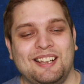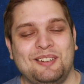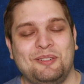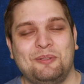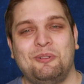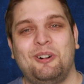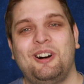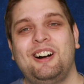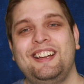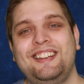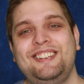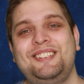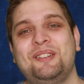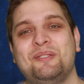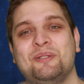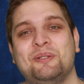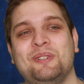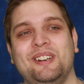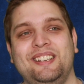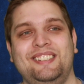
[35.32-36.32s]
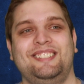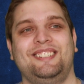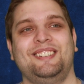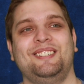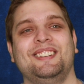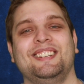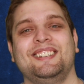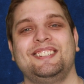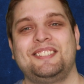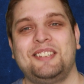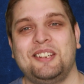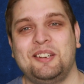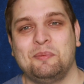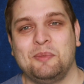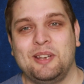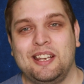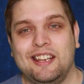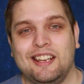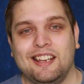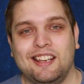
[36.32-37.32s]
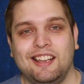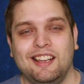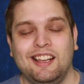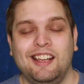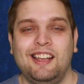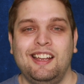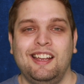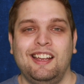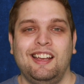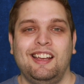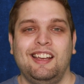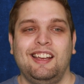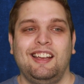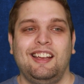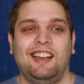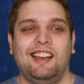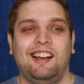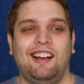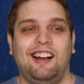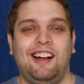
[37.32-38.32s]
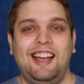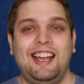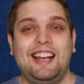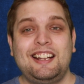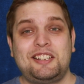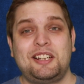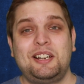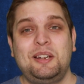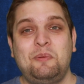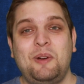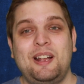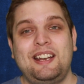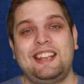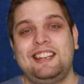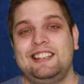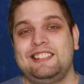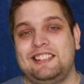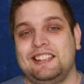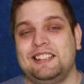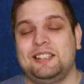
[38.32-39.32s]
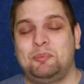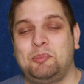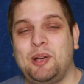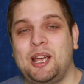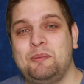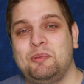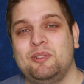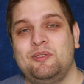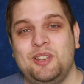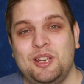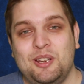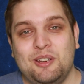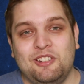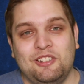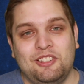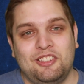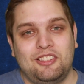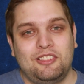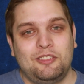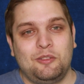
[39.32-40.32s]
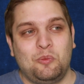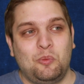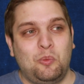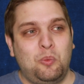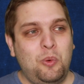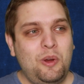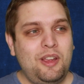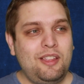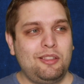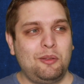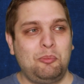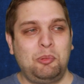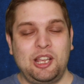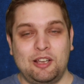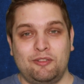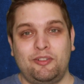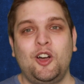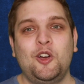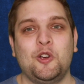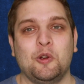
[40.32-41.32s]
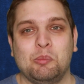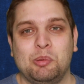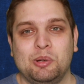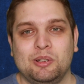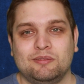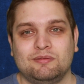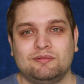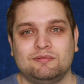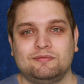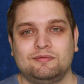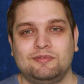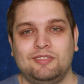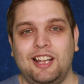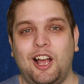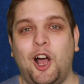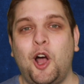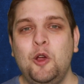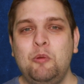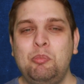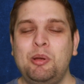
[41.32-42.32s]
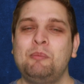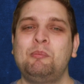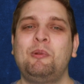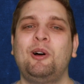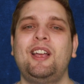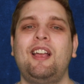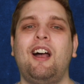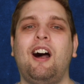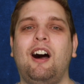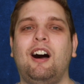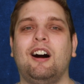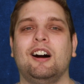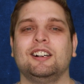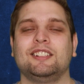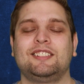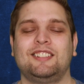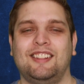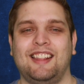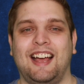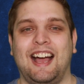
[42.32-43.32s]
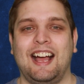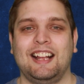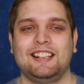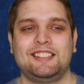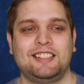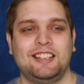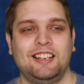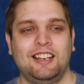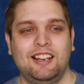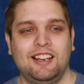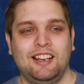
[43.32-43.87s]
why do you always do this to me? I actually went into this pay-per-view with a bit of hope in my heart that